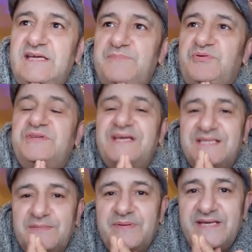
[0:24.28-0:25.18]

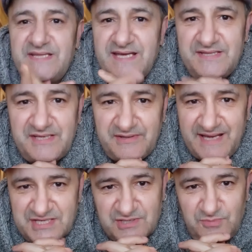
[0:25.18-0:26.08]

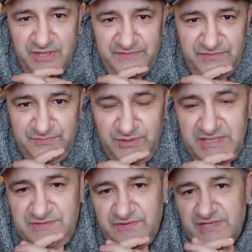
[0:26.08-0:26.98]
had some
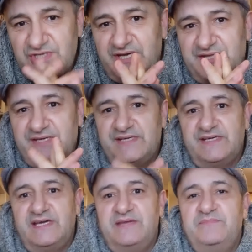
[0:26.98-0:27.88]
words for each other.
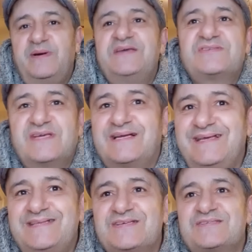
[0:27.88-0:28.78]
And
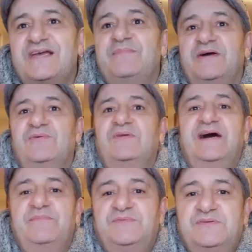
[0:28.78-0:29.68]
basically, to sum it all
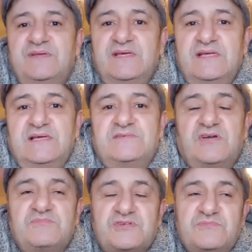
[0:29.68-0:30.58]
up,
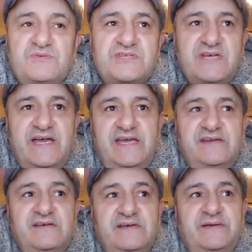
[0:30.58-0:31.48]
Dobson was
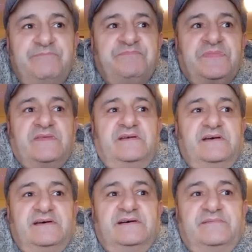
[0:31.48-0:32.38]
saying,
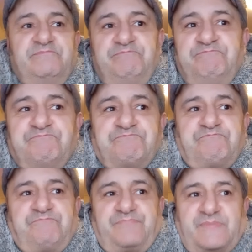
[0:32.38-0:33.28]

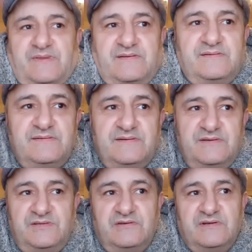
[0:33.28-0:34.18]

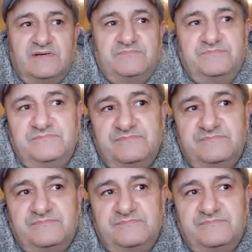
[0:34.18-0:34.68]
"You're a,